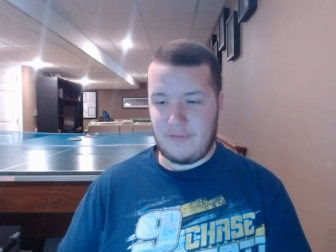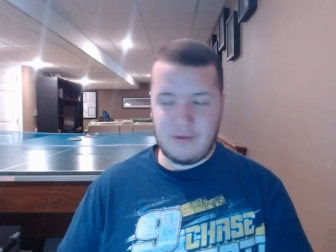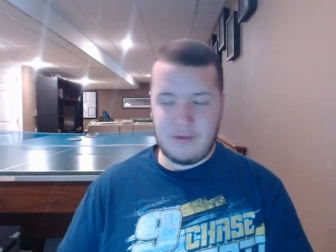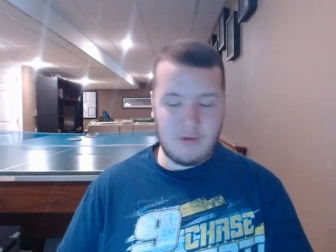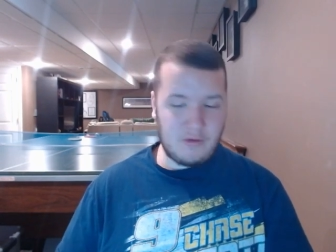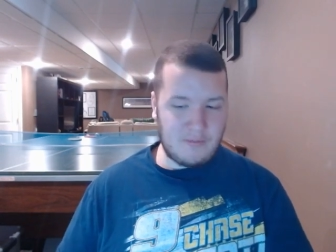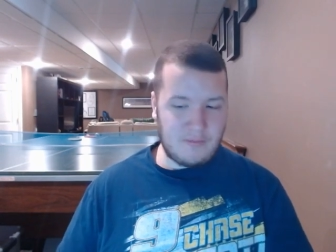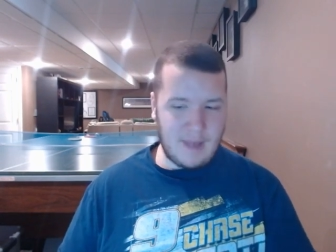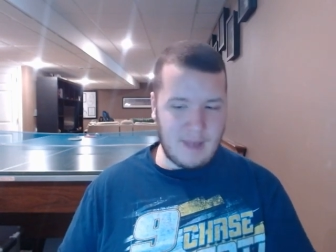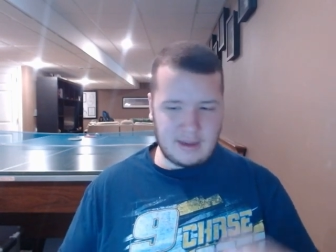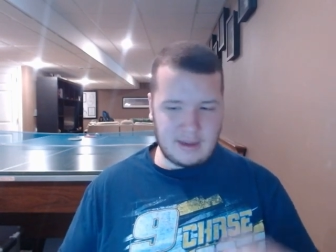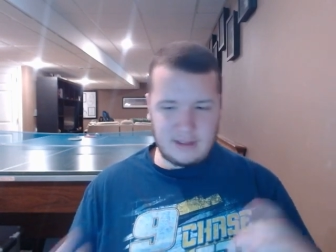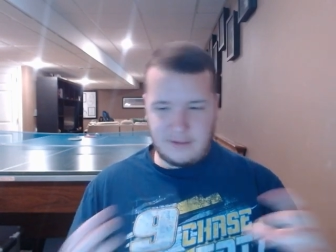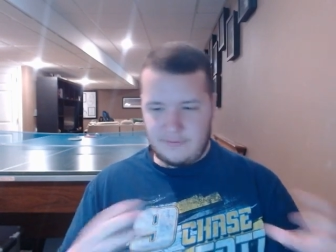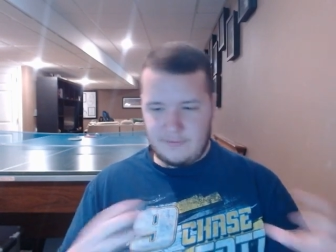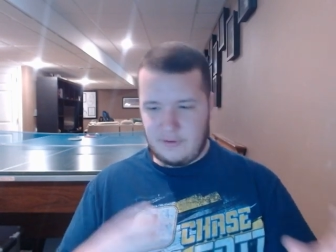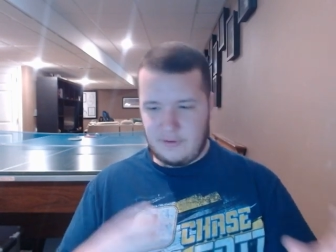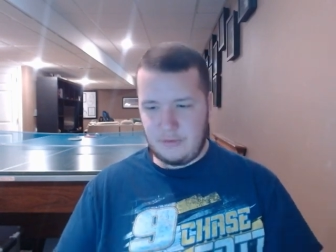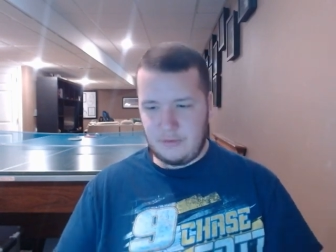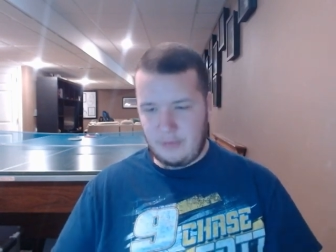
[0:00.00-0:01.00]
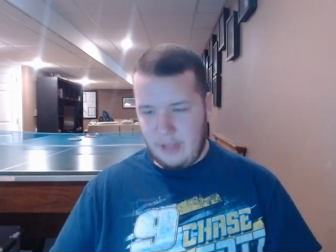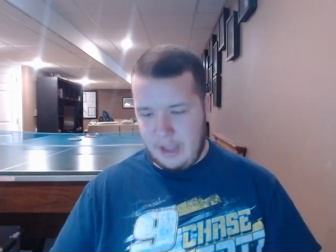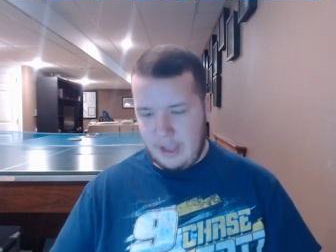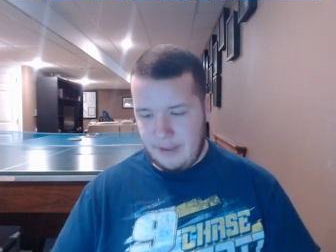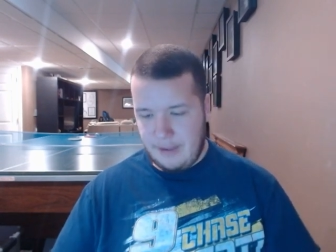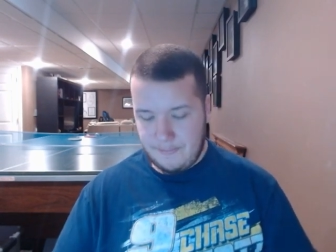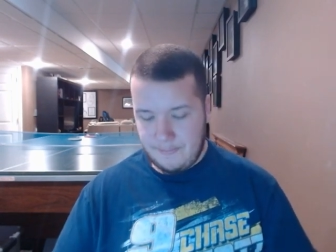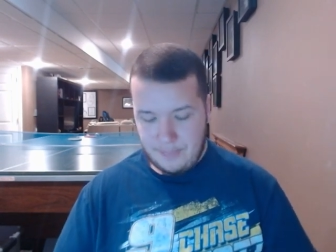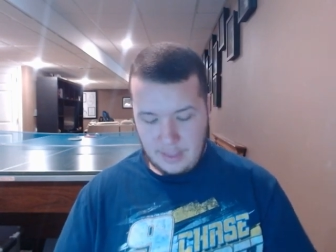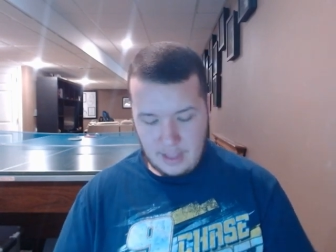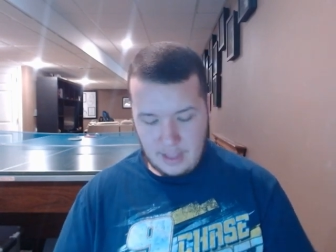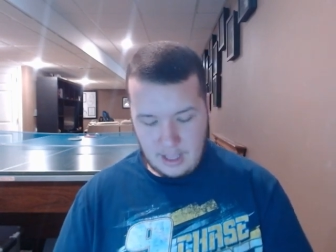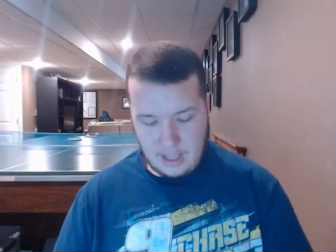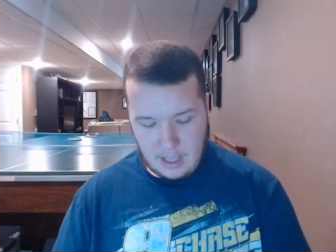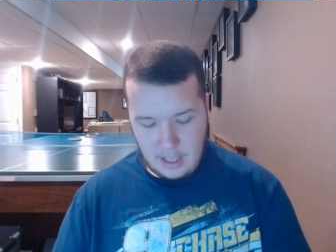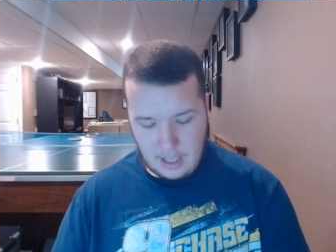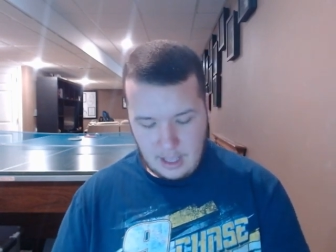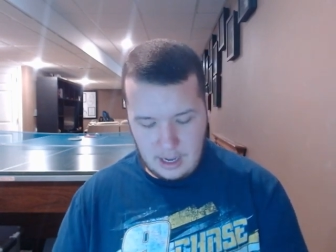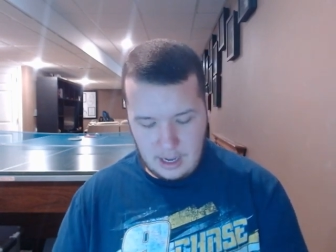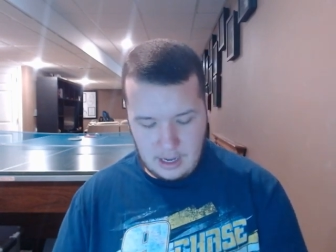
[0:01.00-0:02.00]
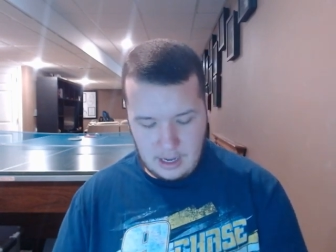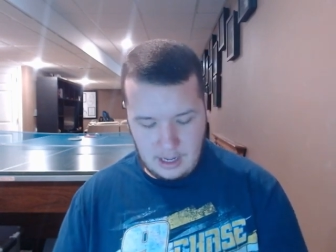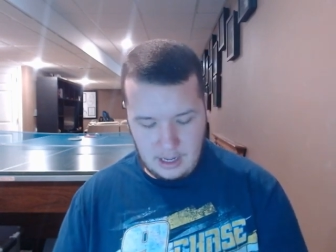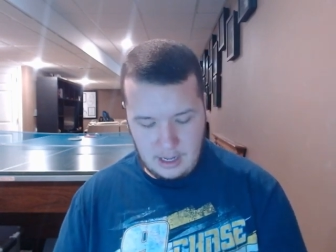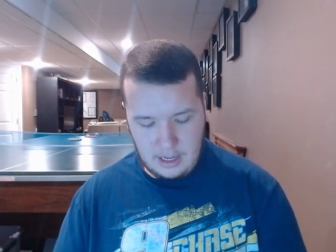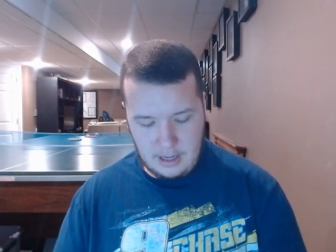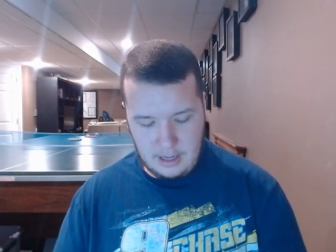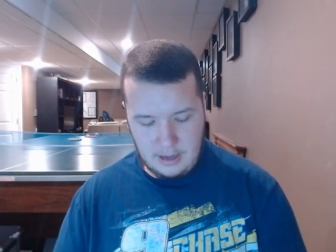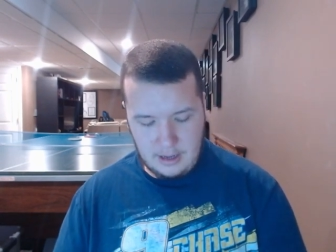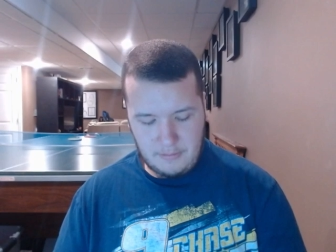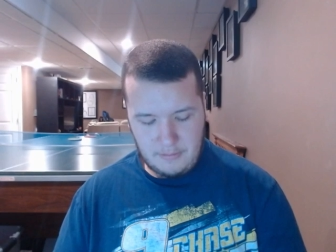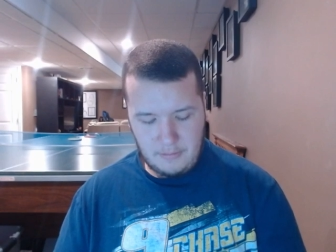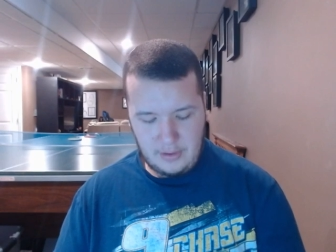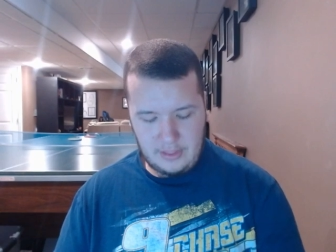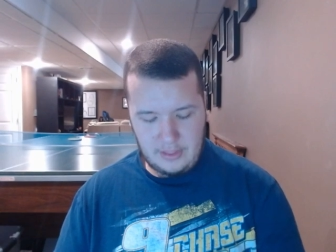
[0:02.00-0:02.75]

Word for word: This goes back to the first lake um,